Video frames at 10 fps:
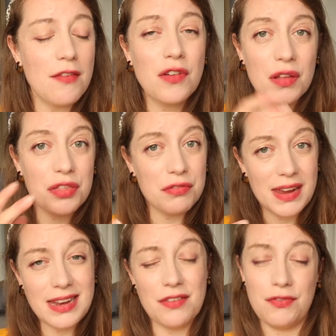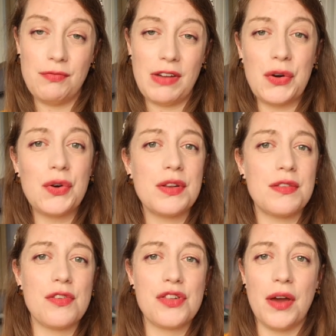I've got 3 different
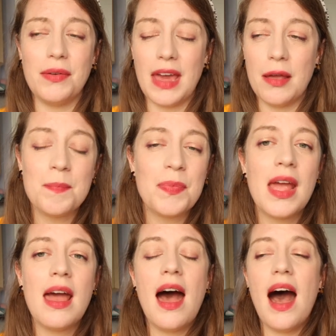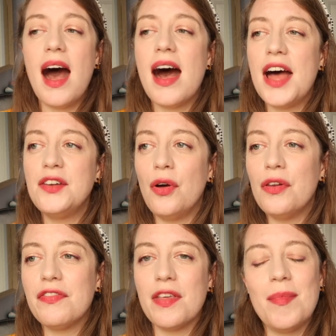recorders to show you and
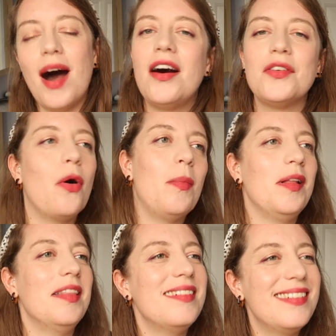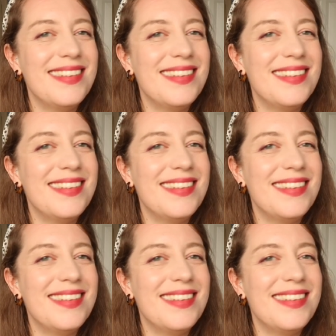none of them are normal.